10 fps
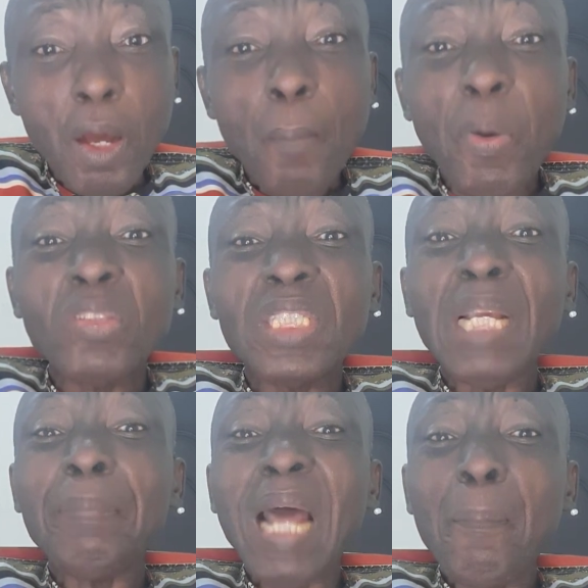But
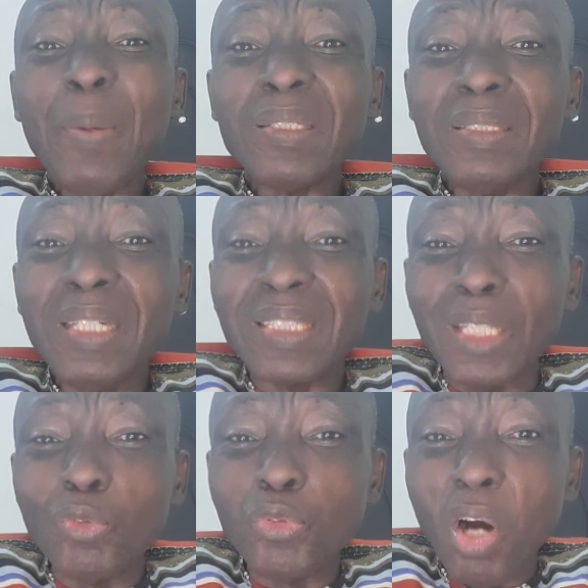if that person is
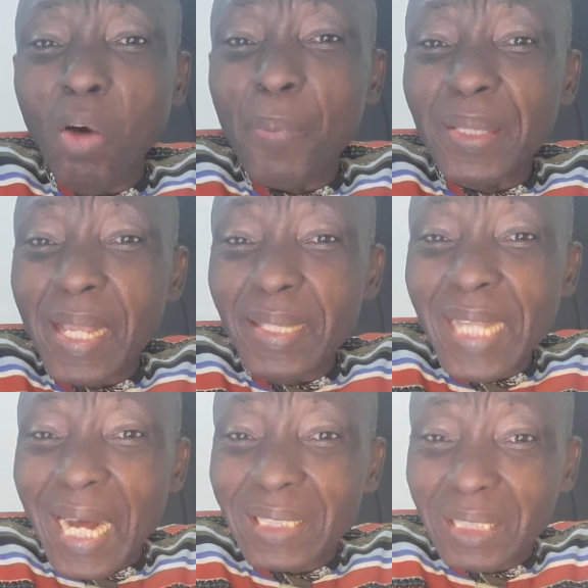involved in
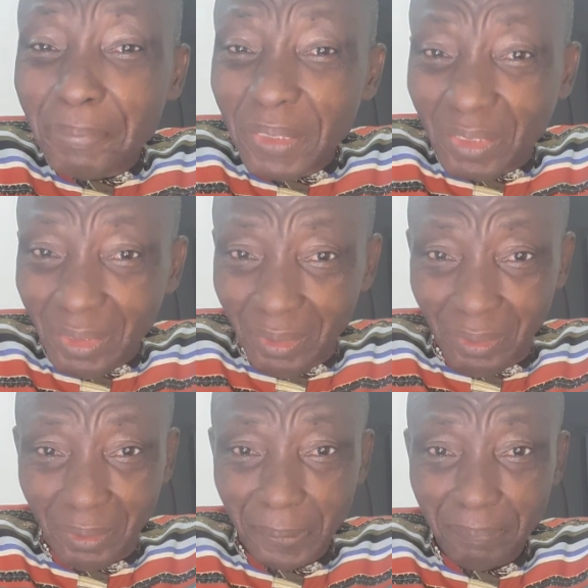any
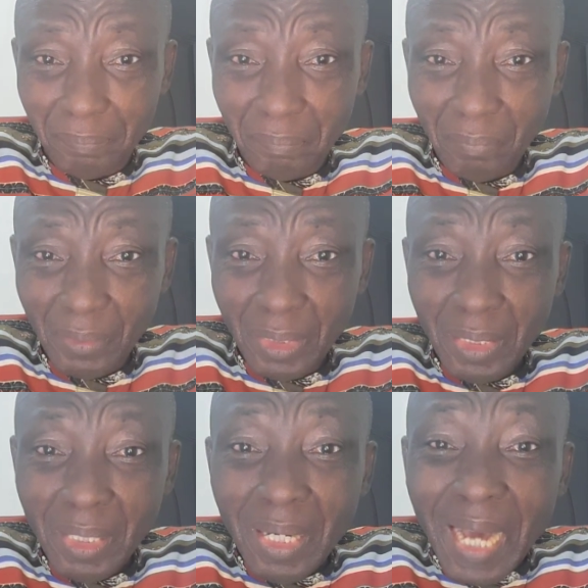activity
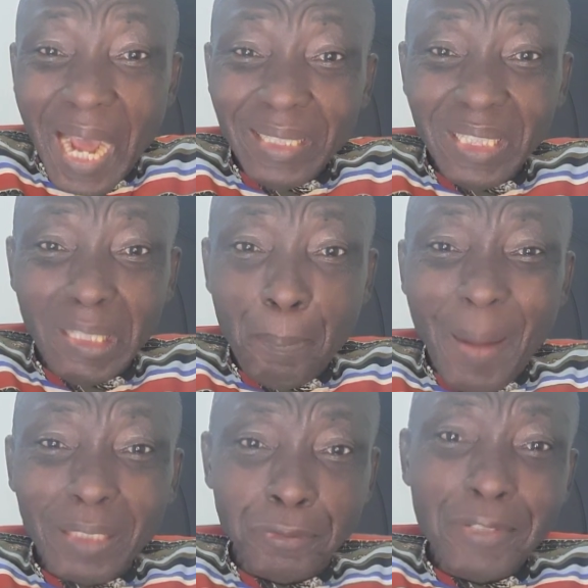and it
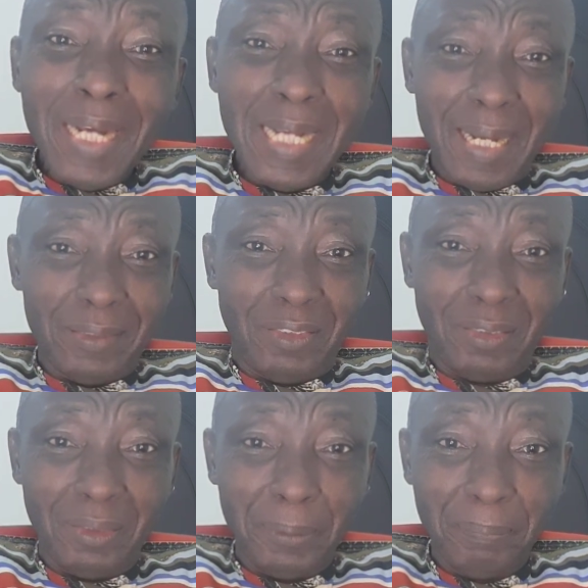
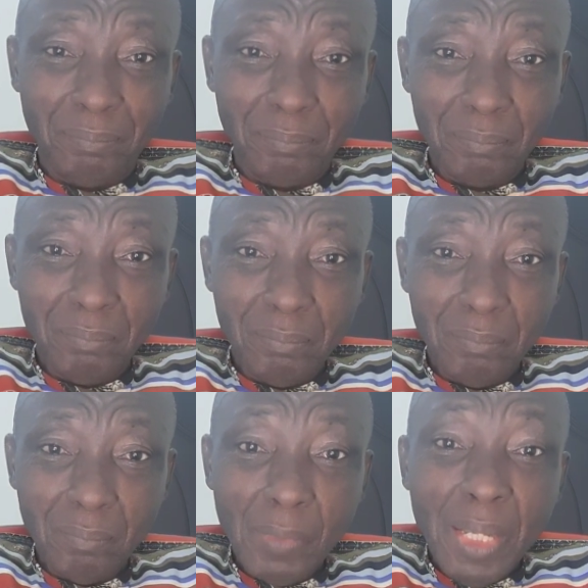backfires,
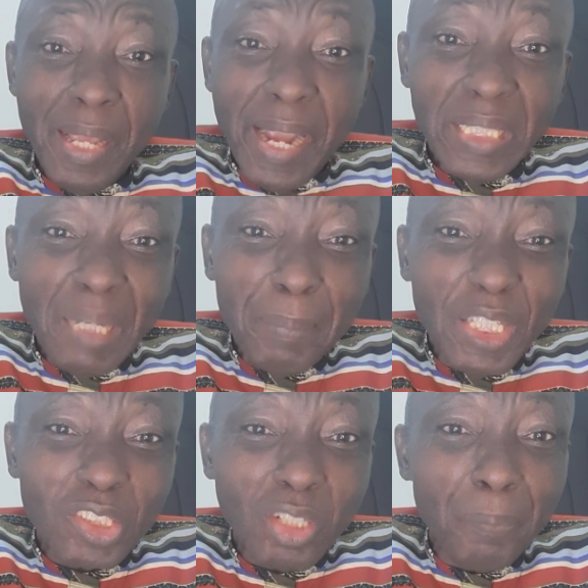
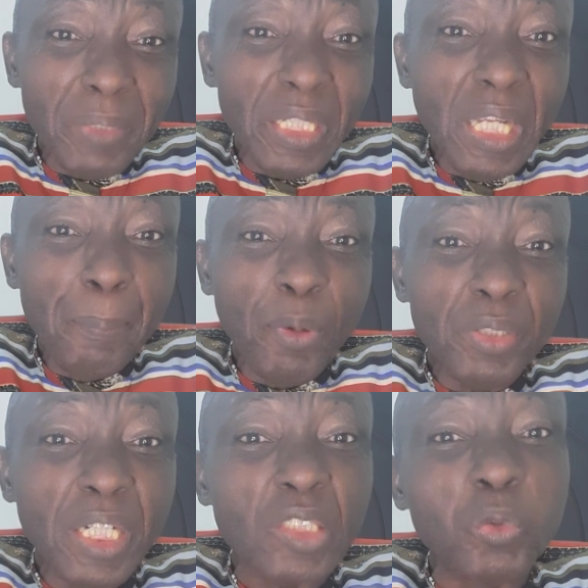enemies of the
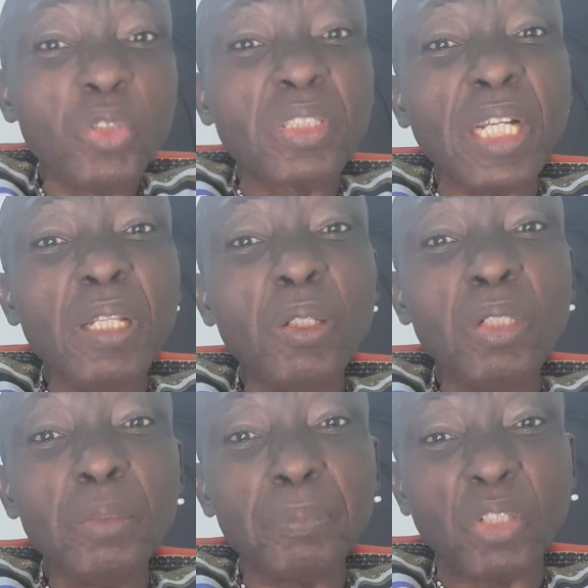Igbo race will tell
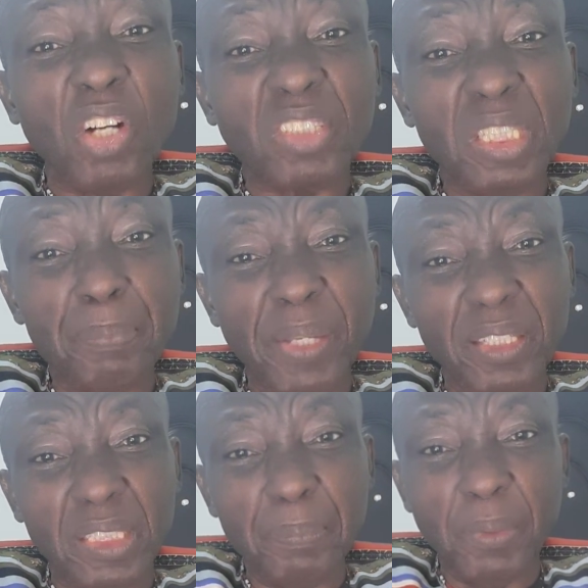you because he
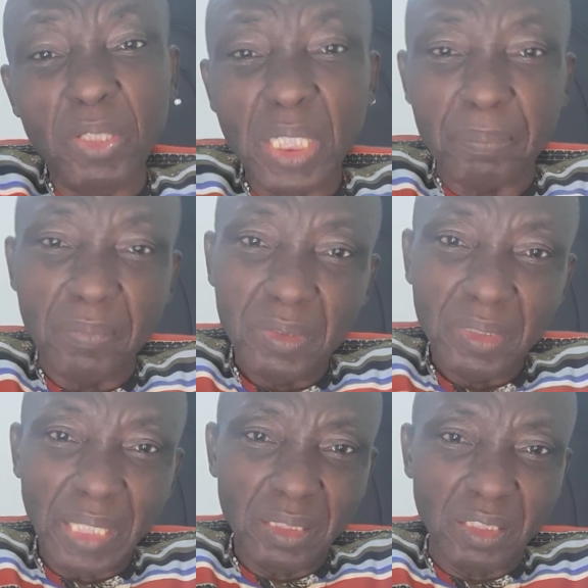bears Igbo name,
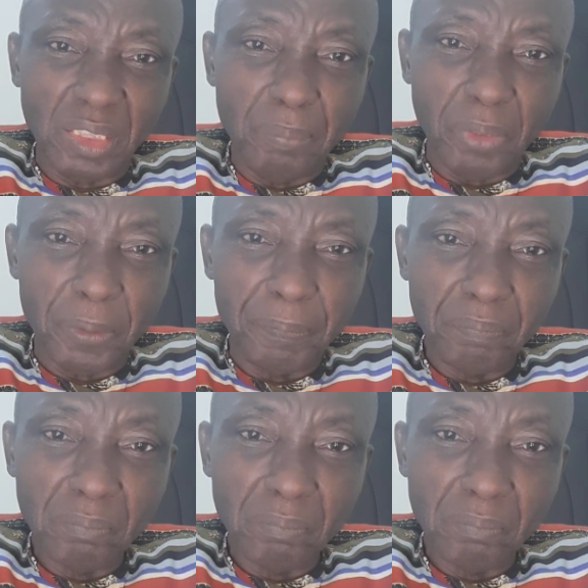that is Igbo.